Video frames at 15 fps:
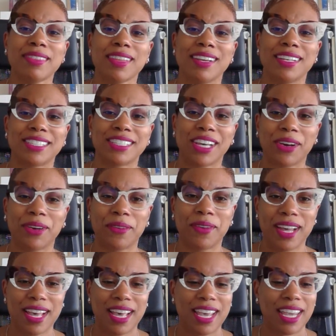So
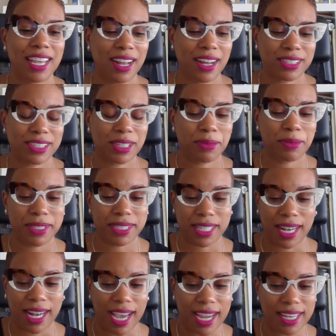it also was a
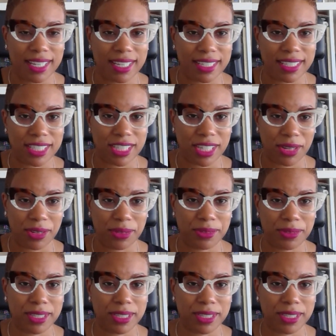90s show.